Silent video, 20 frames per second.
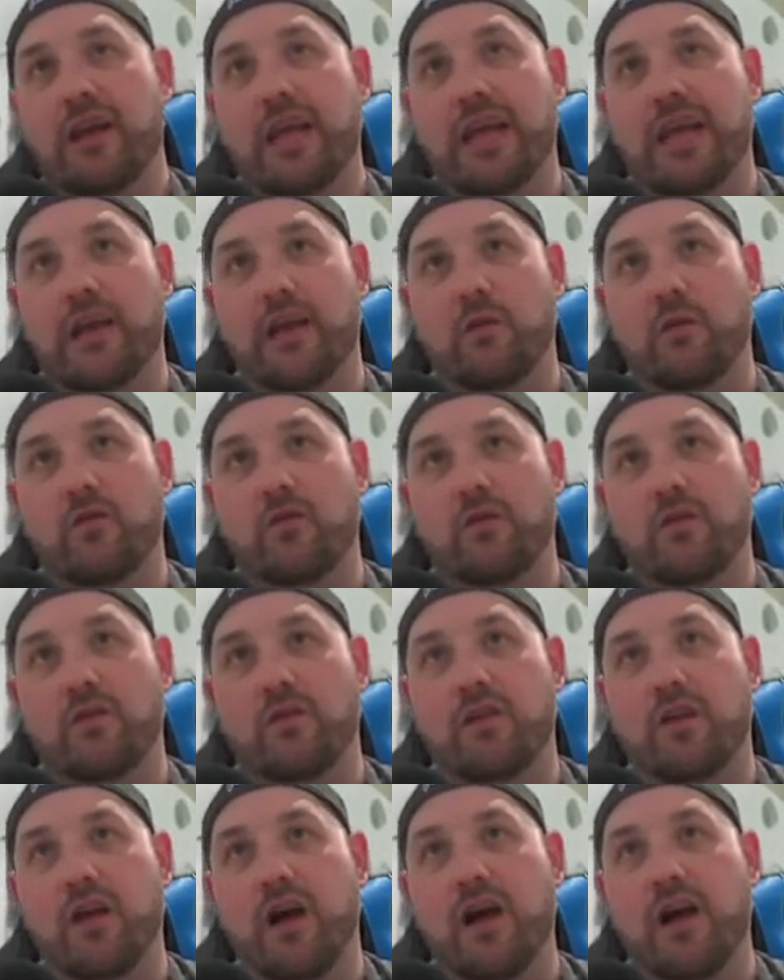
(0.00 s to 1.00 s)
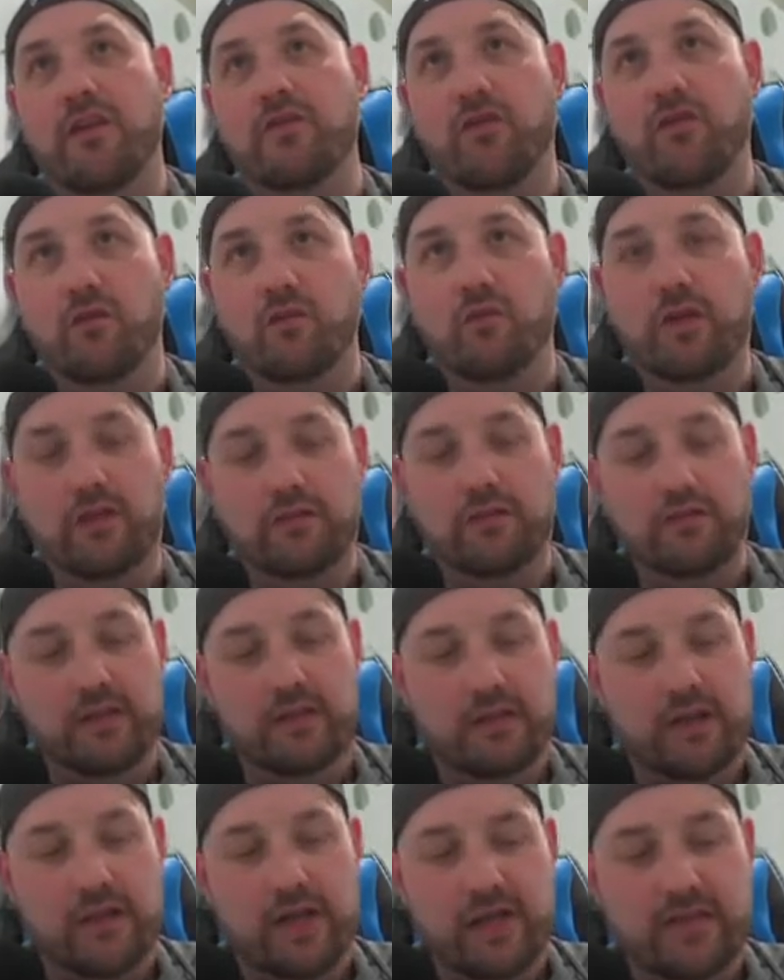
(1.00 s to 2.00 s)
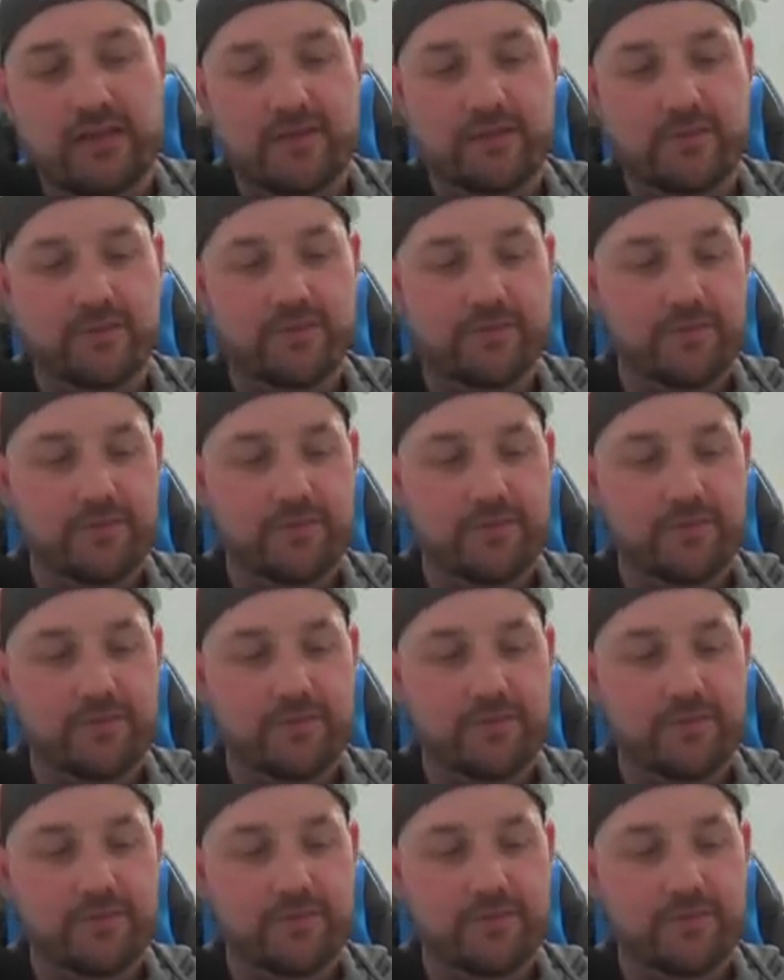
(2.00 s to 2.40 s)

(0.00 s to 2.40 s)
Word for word: equal to its connive. So really, really nice.